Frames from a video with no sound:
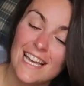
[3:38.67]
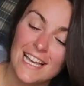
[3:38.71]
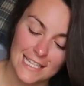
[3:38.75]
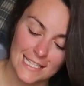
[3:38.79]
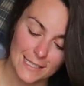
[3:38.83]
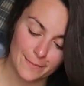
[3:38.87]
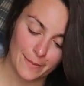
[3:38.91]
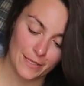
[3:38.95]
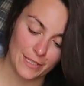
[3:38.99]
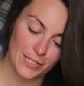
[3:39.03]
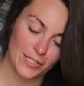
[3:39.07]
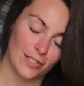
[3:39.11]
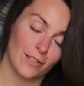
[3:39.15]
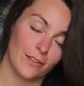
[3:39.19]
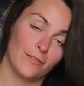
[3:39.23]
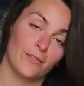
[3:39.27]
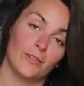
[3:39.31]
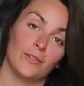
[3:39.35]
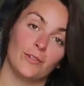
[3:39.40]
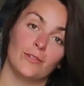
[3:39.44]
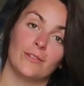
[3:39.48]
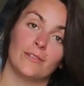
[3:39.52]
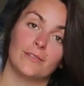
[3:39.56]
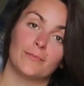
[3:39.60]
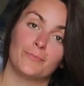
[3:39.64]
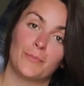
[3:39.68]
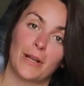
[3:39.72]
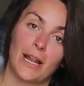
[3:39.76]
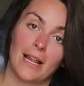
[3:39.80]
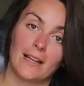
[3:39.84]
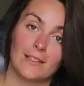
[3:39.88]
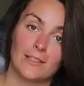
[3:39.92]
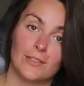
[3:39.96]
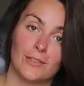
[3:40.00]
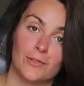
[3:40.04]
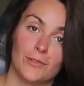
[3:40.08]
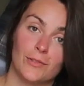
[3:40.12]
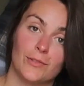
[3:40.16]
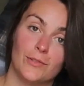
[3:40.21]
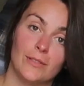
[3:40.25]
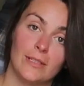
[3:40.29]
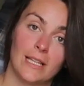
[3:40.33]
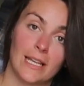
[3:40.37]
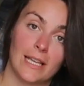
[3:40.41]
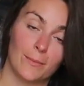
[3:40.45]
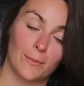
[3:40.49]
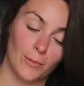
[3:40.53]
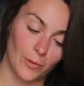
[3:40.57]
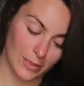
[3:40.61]
especially if you're planning to do
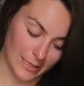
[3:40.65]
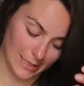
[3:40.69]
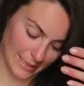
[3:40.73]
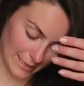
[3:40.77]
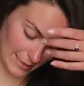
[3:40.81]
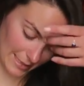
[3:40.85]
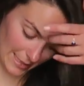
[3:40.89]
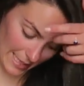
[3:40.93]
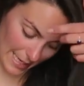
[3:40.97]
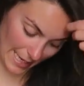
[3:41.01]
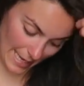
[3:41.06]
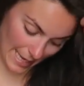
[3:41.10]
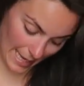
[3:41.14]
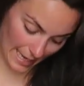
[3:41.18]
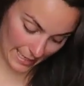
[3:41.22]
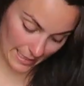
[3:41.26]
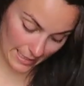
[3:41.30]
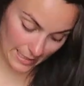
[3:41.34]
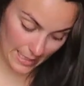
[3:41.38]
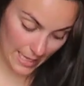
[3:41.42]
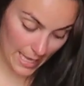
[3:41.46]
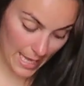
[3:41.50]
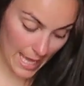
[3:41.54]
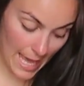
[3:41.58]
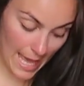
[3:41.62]
like multi-day hike.